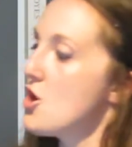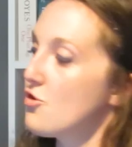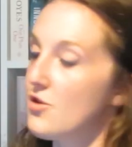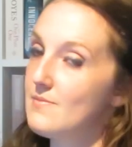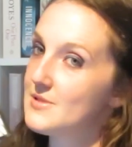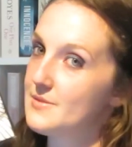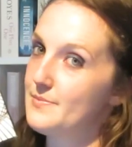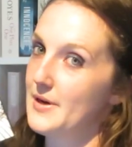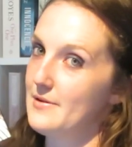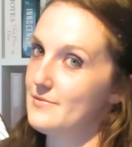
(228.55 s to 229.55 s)
Crimson
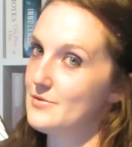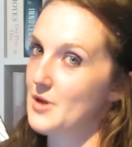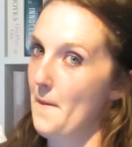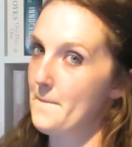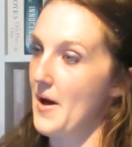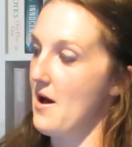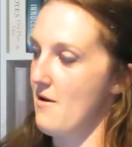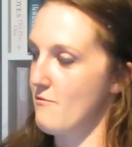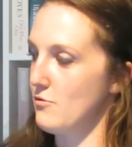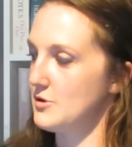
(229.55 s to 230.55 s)
Bound
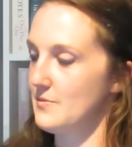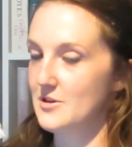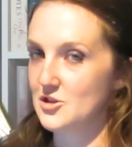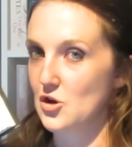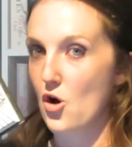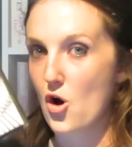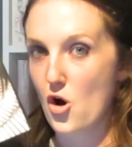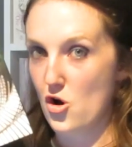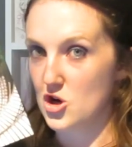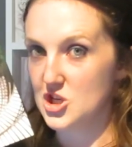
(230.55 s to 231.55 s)
by Rosamund
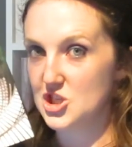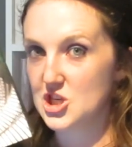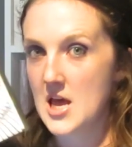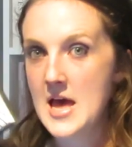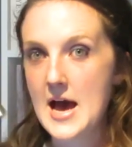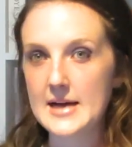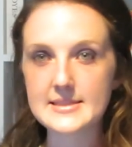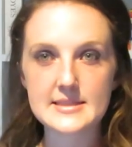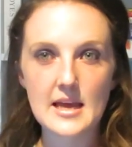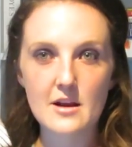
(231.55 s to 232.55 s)
Hodge, and
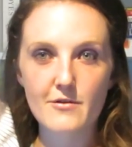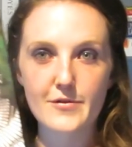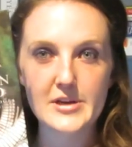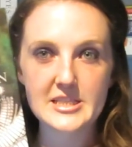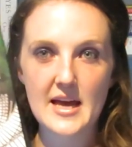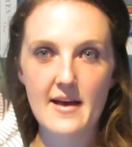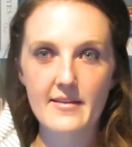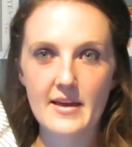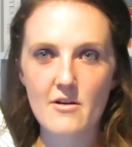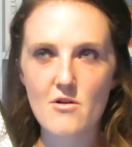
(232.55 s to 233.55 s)
it's kind of a
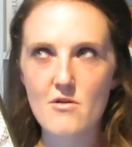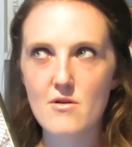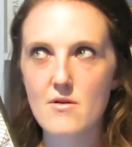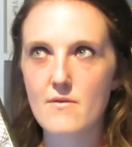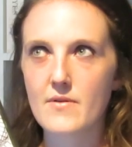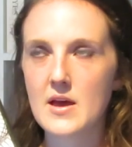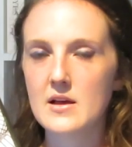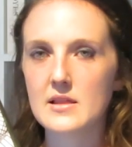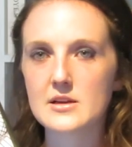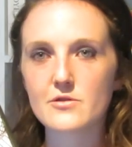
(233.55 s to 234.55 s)
retelling of
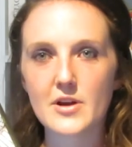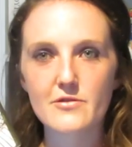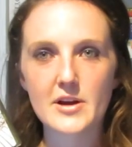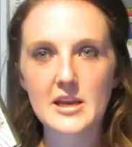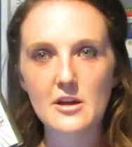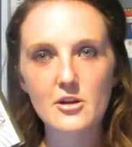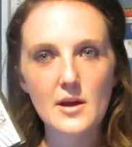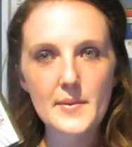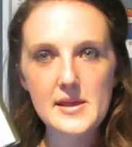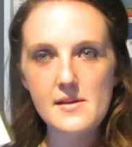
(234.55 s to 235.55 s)
Little Red Riding Hood, I
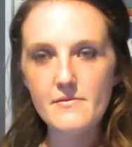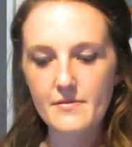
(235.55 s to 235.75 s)
believe.